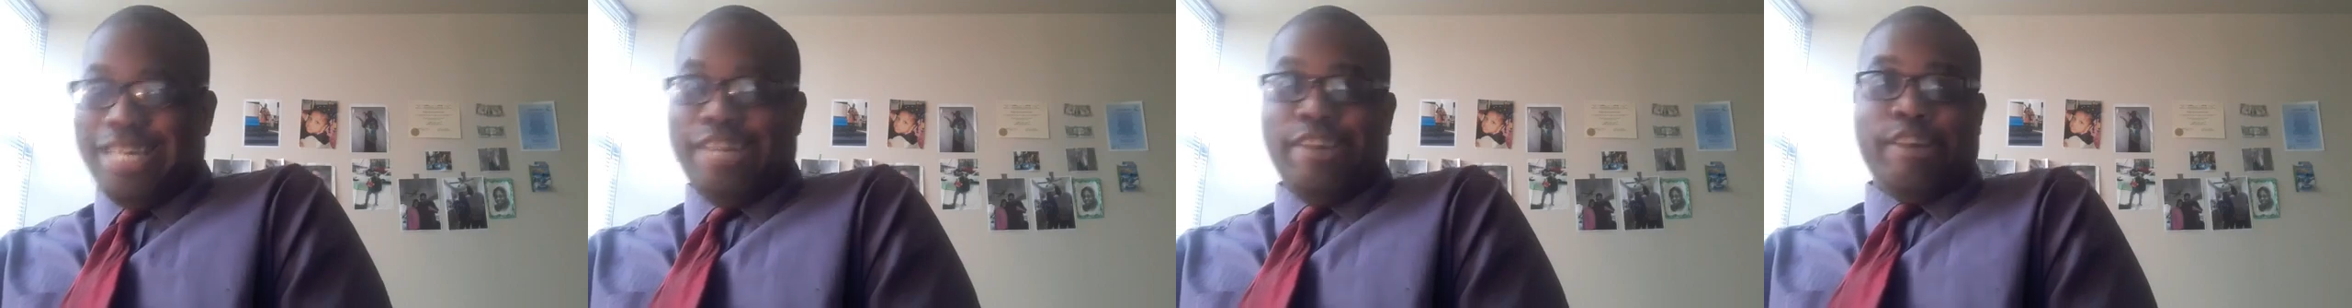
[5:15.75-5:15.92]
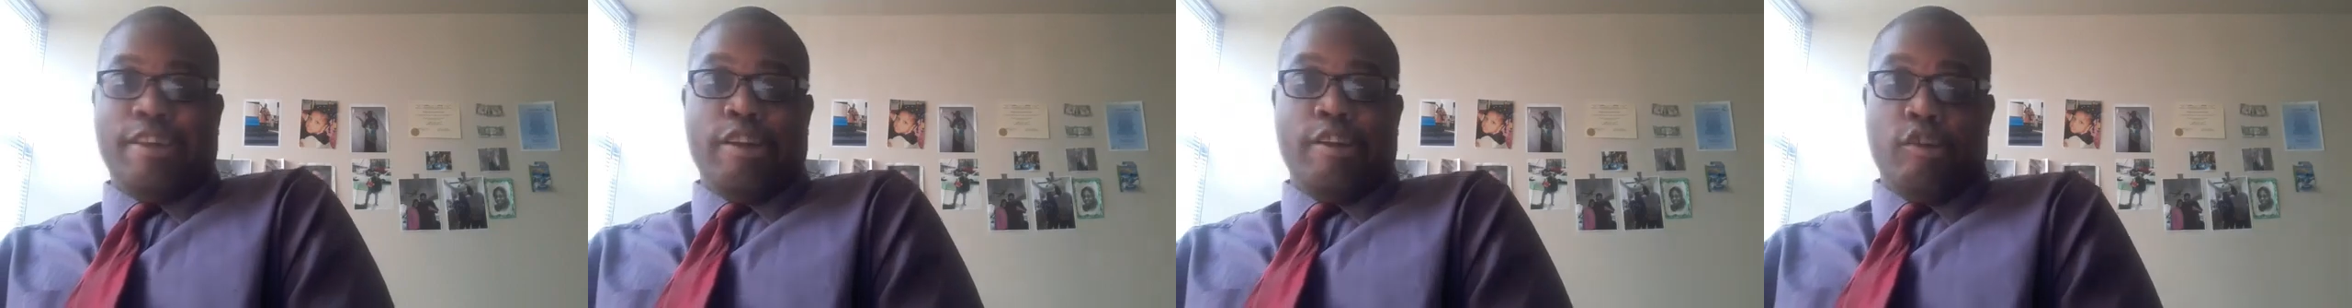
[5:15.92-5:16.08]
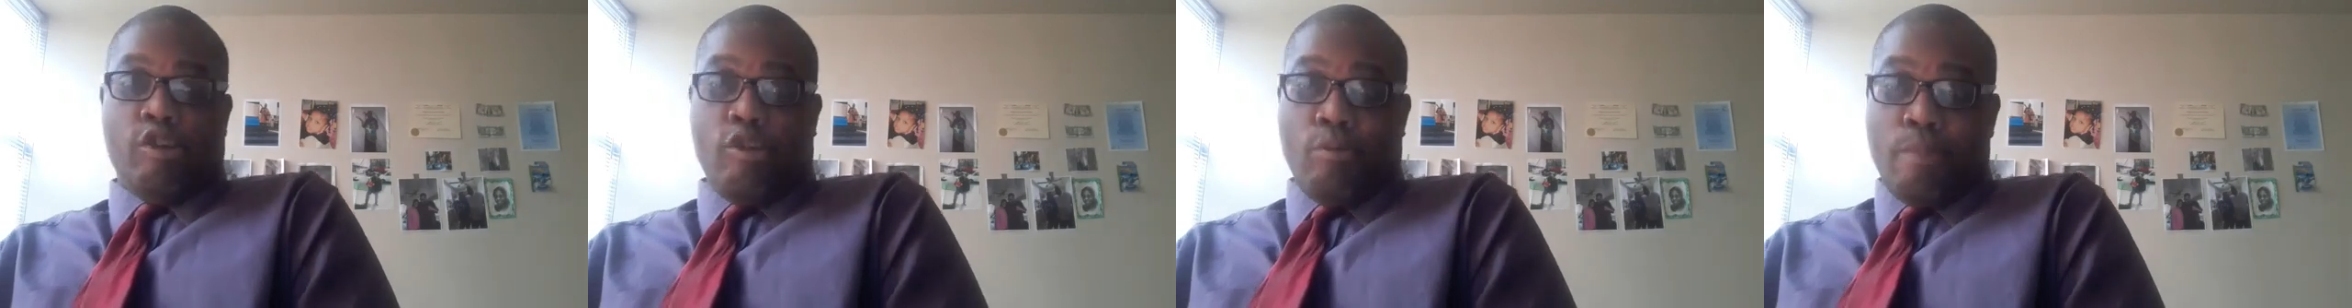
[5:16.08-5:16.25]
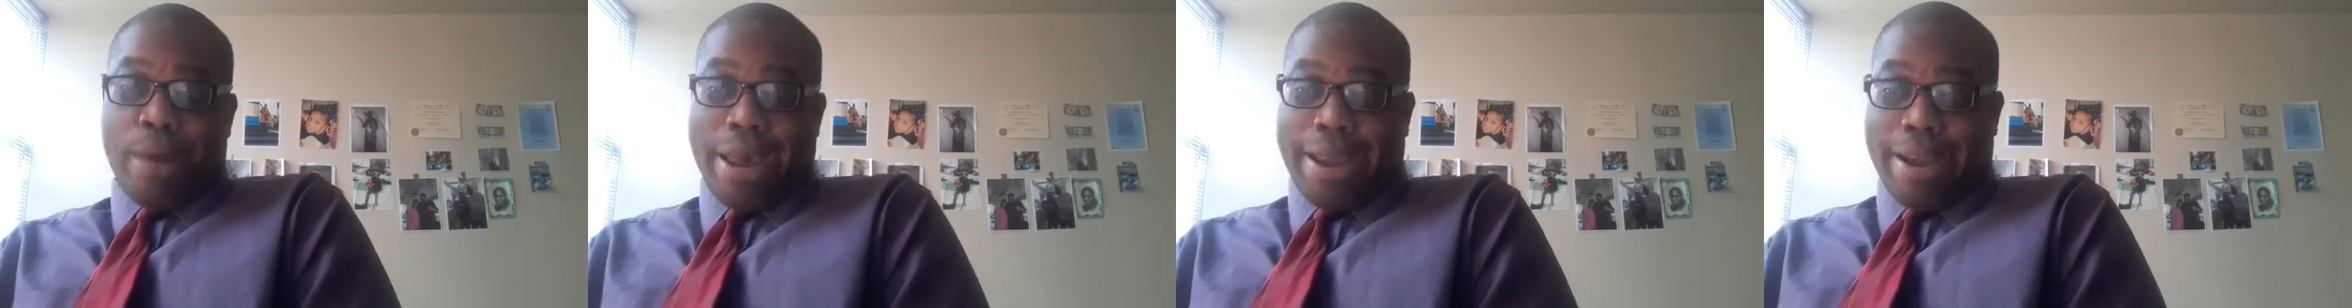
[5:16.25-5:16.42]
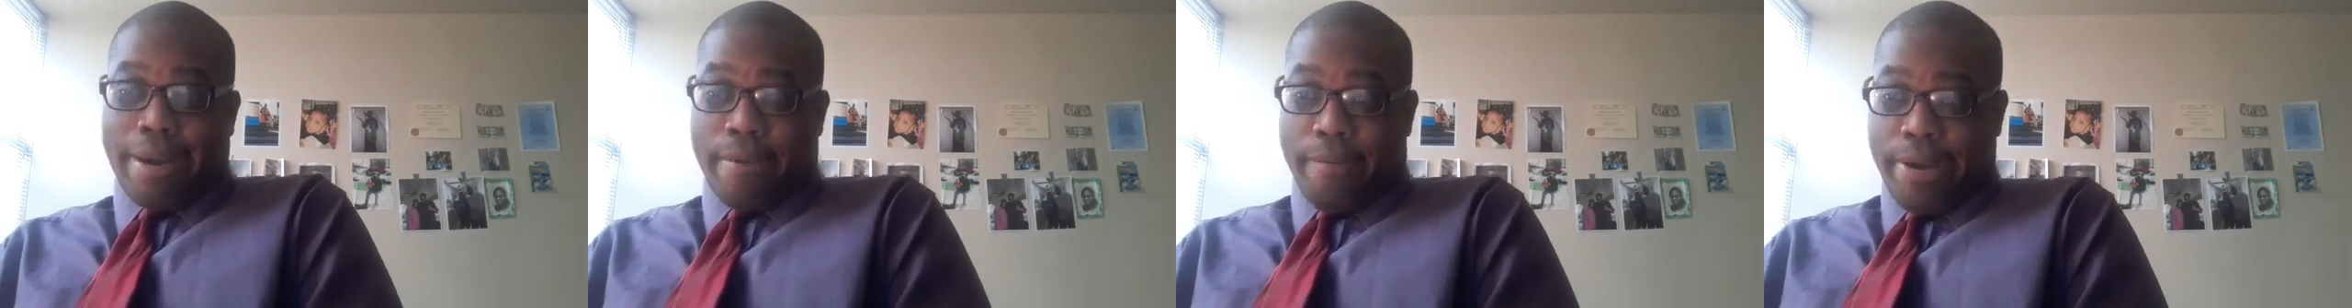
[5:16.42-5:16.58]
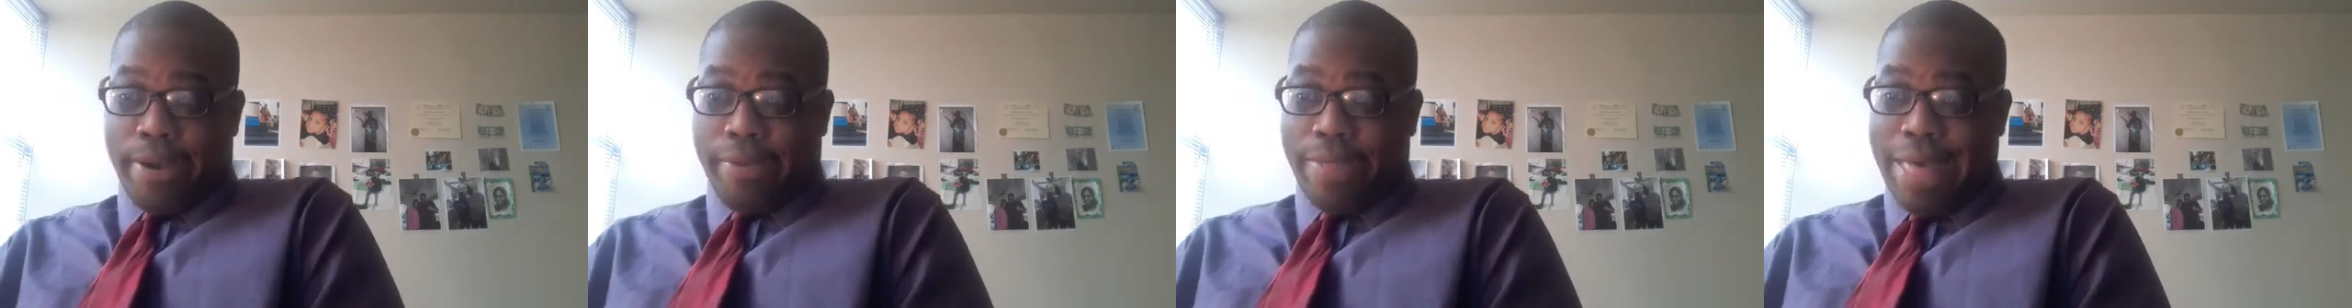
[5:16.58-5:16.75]
you can go back
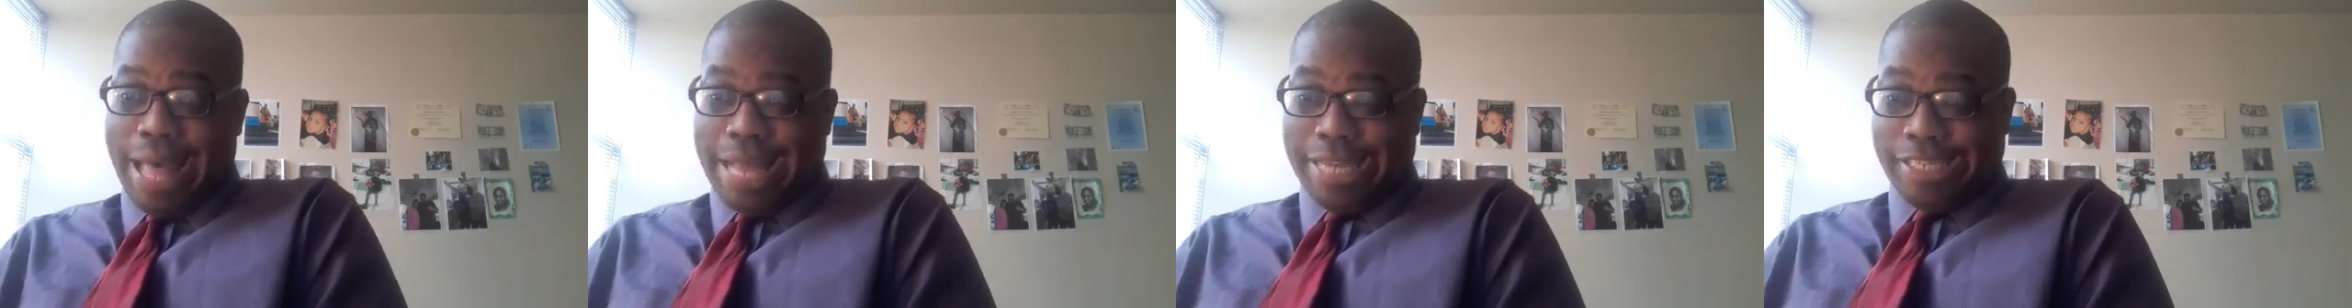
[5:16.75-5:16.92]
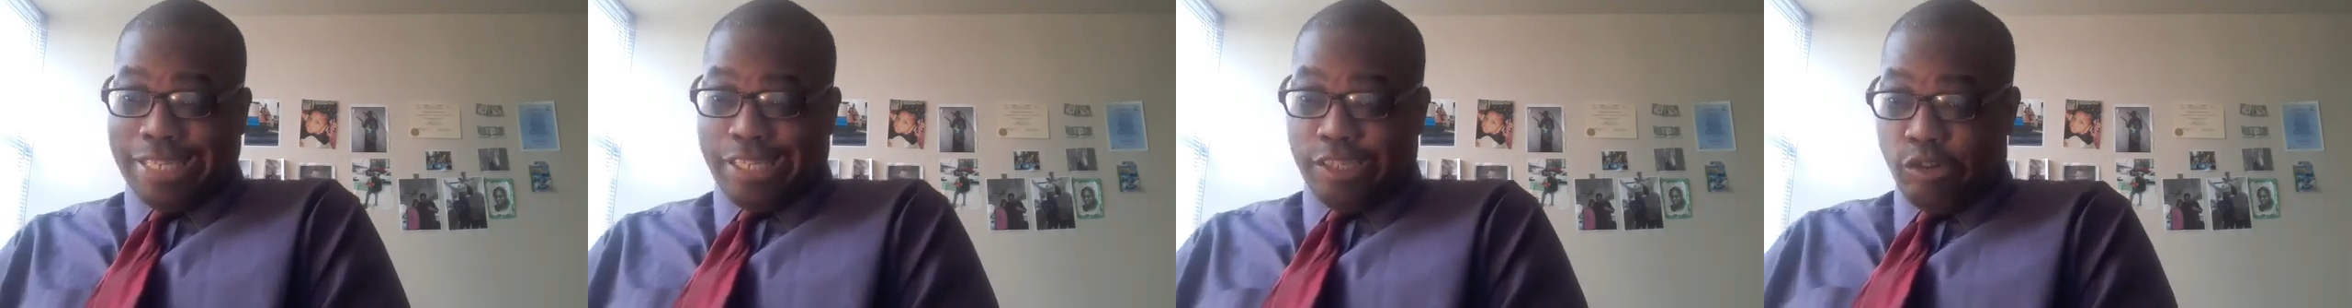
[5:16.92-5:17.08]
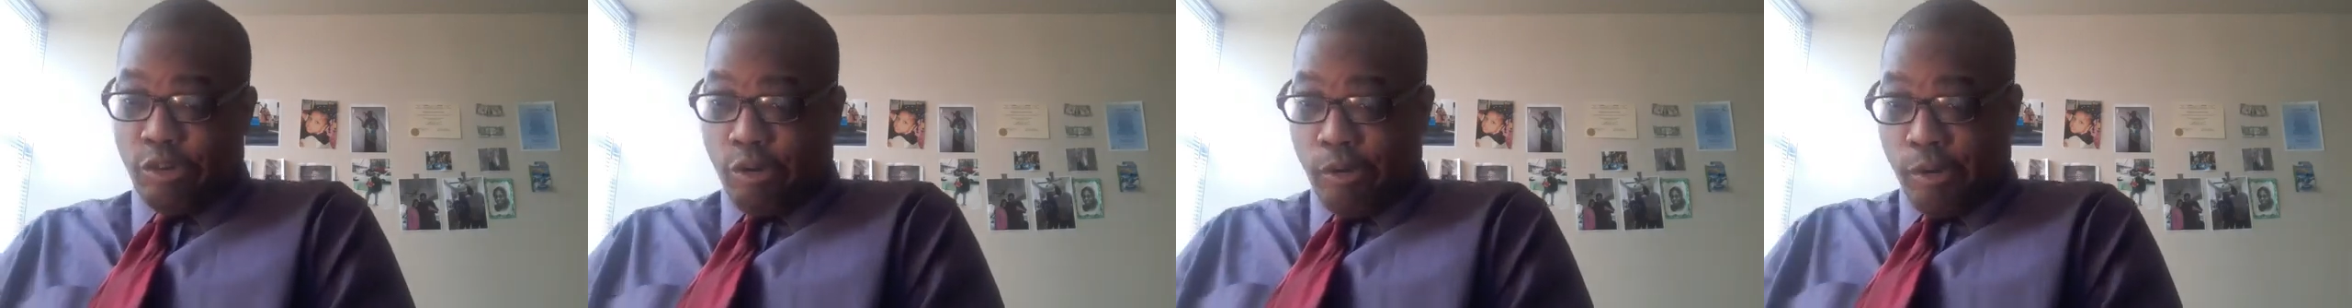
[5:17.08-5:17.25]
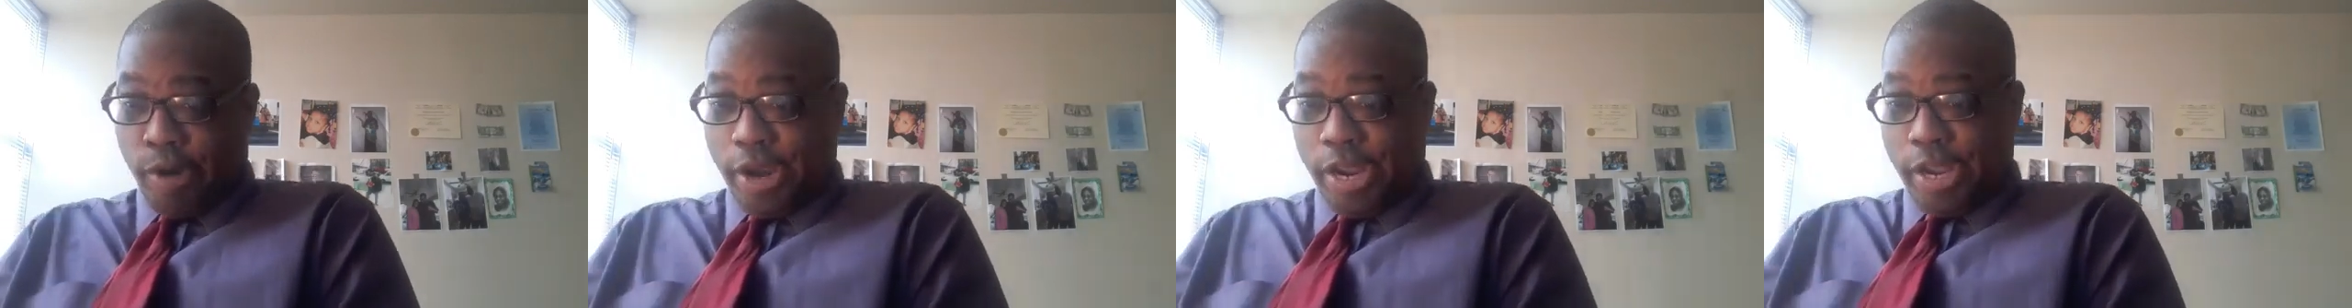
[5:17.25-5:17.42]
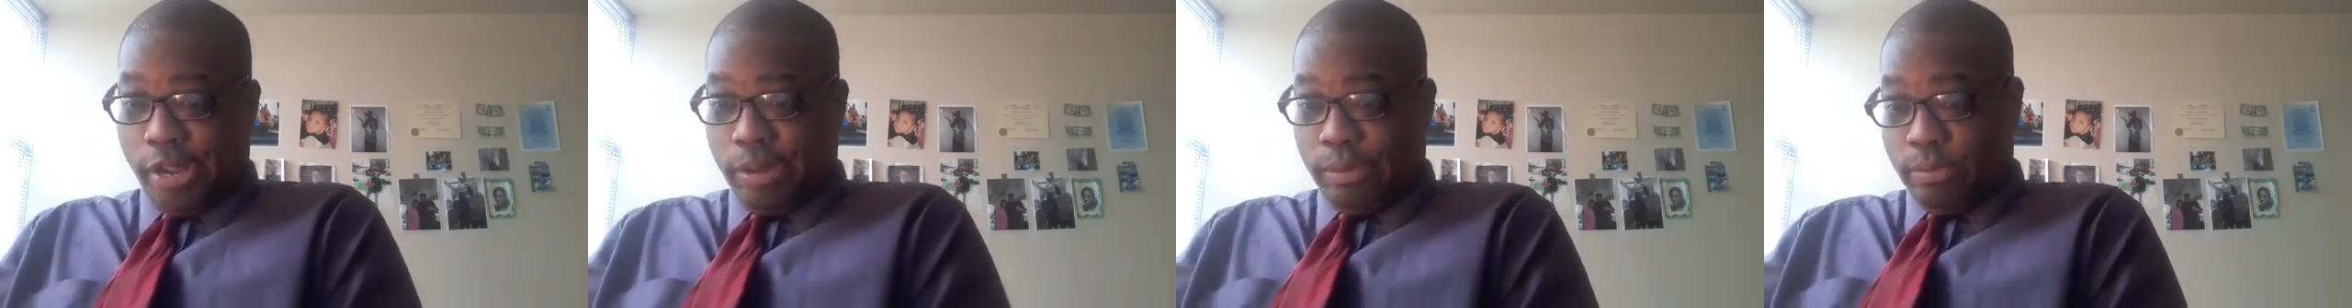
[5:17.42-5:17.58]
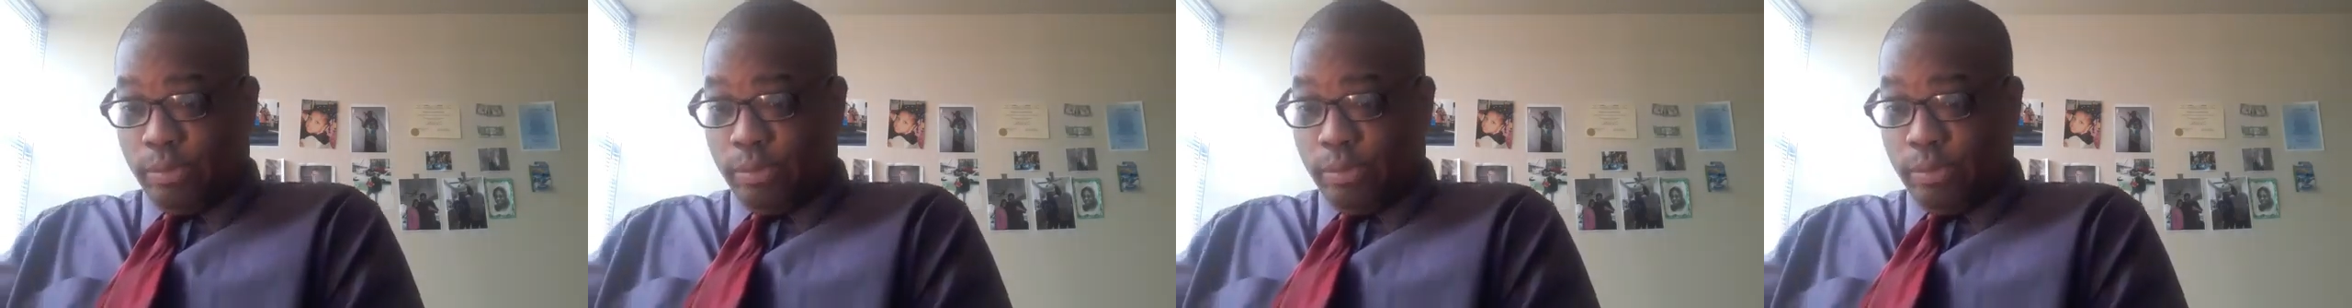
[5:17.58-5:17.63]
and read that story